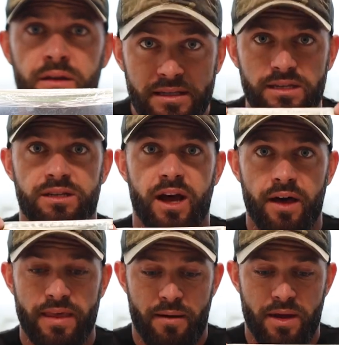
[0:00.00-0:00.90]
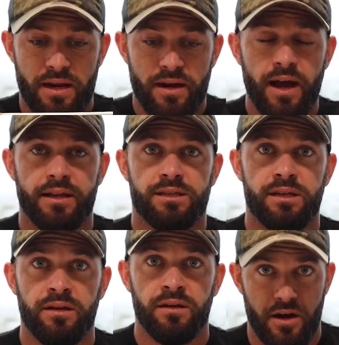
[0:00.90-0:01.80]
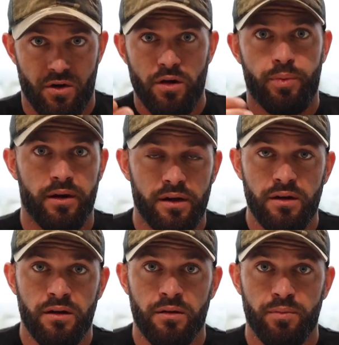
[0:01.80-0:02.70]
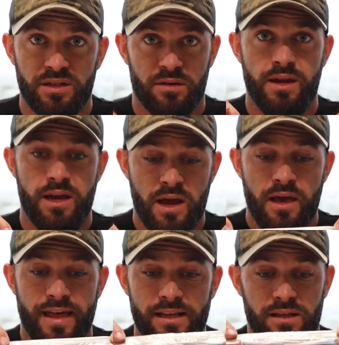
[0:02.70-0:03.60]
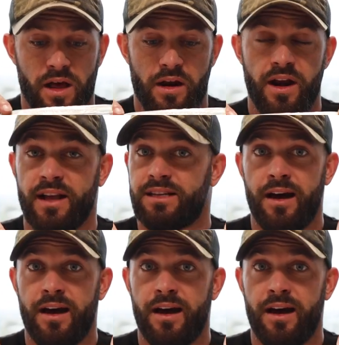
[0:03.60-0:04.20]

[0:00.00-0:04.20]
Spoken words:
This is not that many nuts, in your opinion, but to me, that's a lot of nuts.